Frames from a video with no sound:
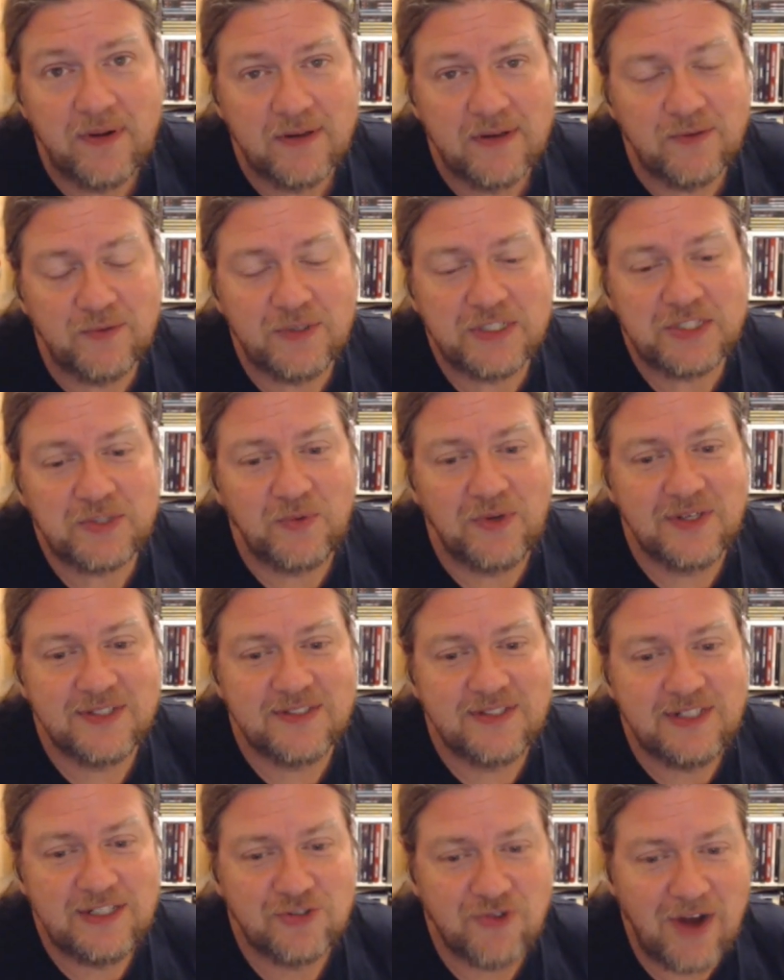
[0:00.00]
which was
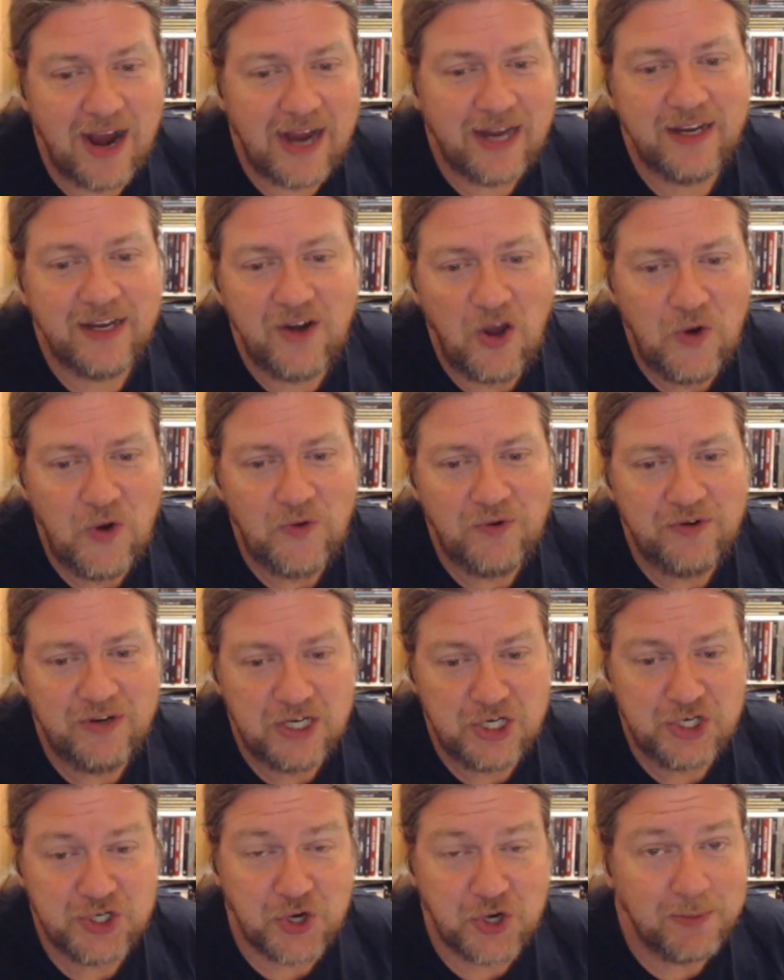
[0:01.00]
the dragon-owned
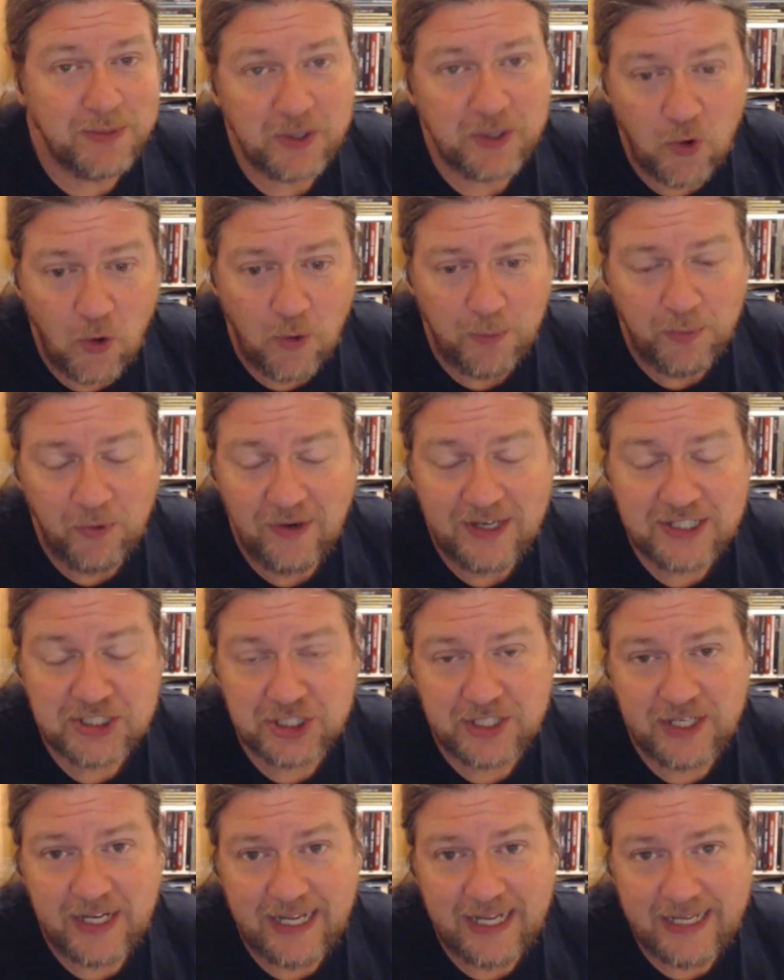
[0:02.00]
German
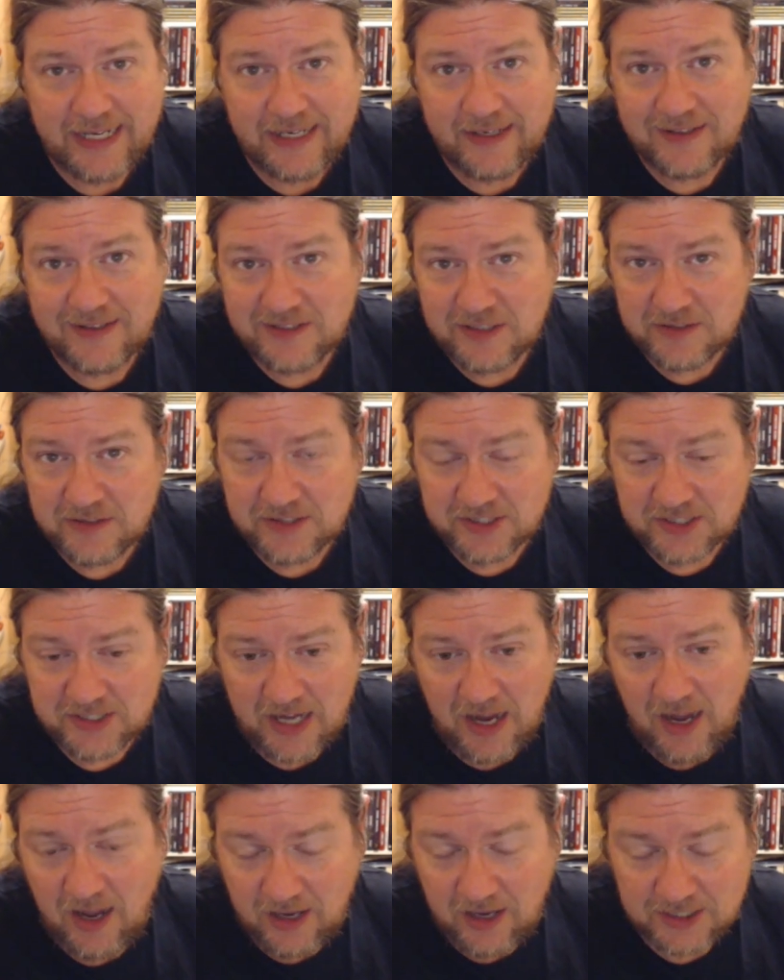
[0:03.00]
corporation in
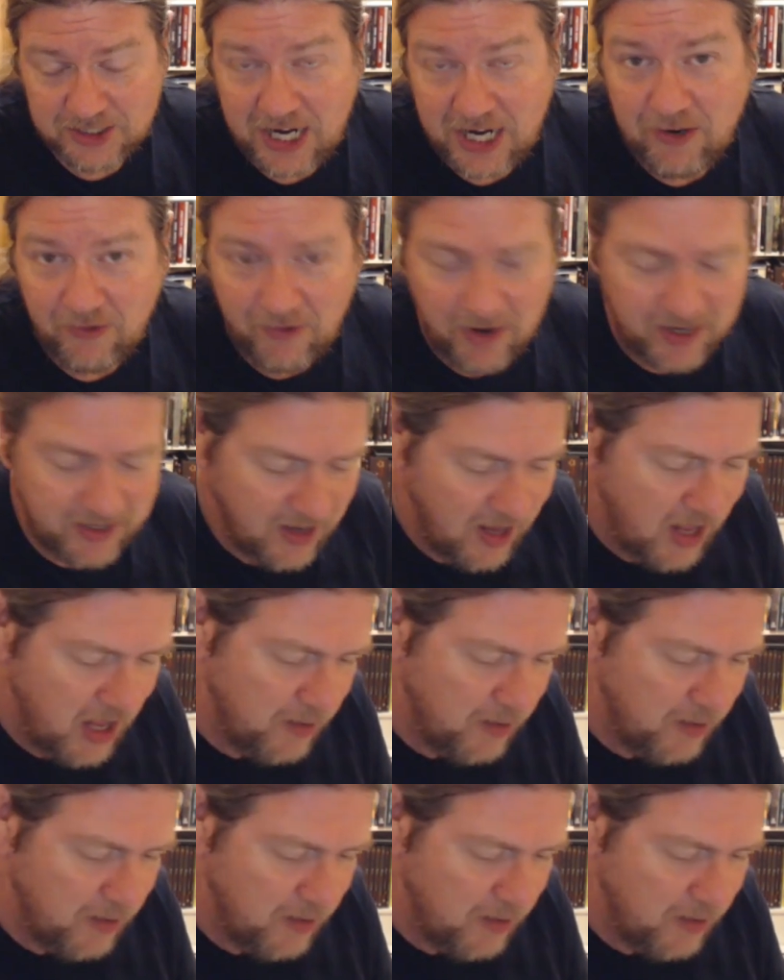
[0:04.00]
Shadowrun.